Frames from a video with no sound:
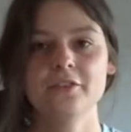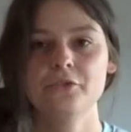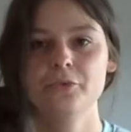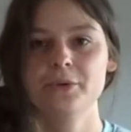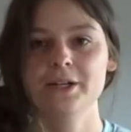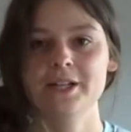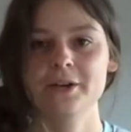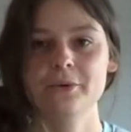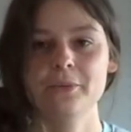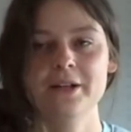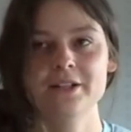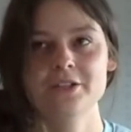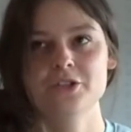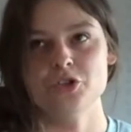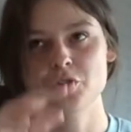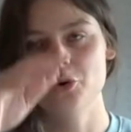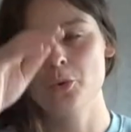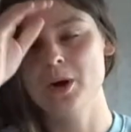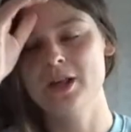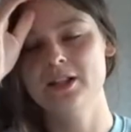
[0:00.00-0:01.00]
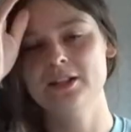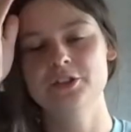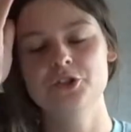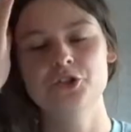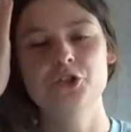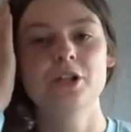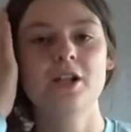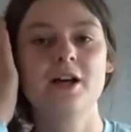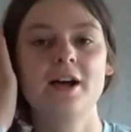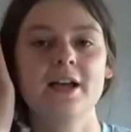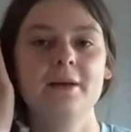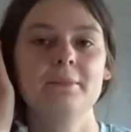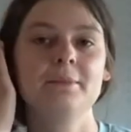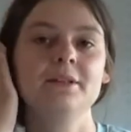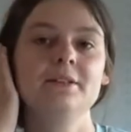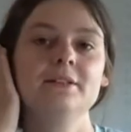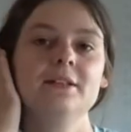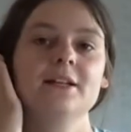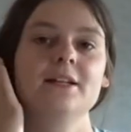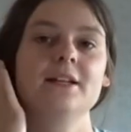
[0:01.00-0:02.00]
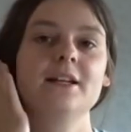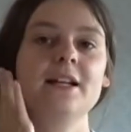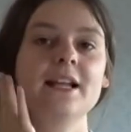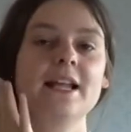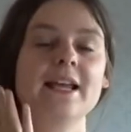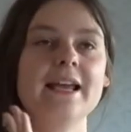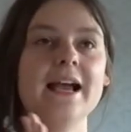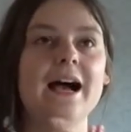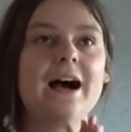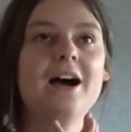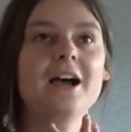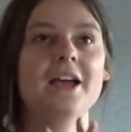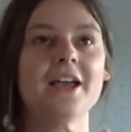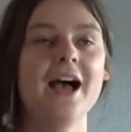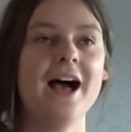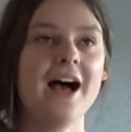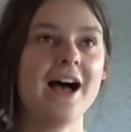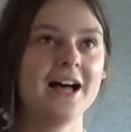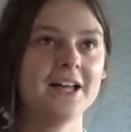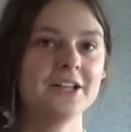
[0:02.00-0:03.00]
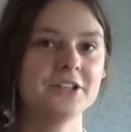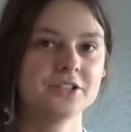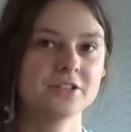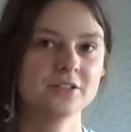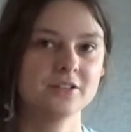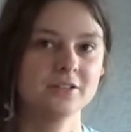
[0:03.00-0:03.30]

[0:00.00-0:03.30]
reading went so well in July, technically I had